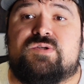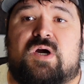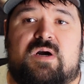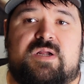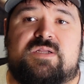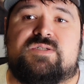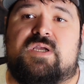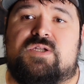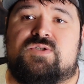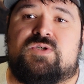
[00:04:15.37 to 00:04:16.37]

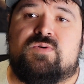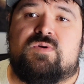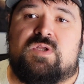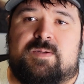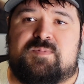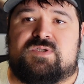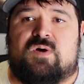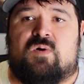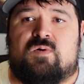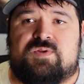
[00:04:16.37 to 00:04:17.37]
targets and two clips
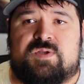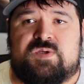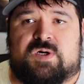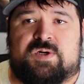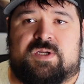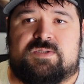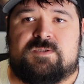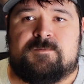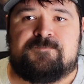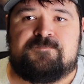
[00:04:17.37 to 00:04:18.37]
to hold the
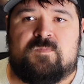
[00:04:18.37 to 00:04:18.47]
targets.